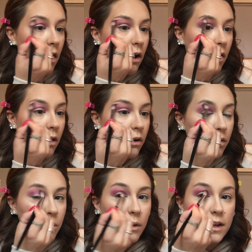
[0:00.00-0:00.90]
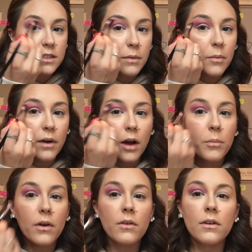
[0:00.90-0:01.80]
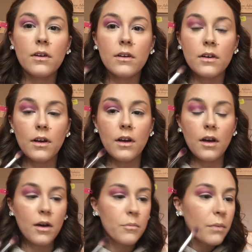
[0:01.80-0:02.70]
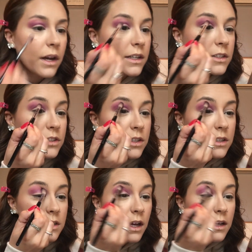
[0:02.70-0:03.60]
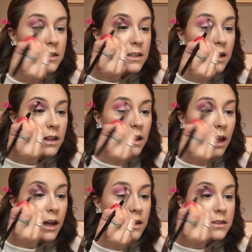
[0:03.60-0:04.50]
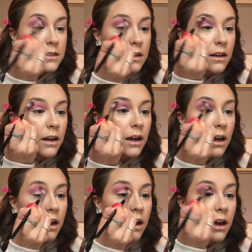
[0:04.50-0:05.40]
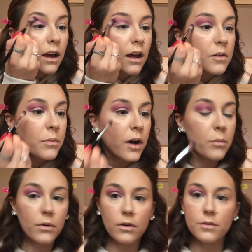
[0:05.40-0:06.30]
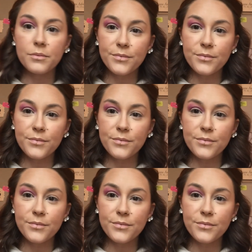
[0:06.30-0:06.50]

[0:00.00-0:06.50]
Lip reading: all the way to my brow bone, but it's just nice and light and purple.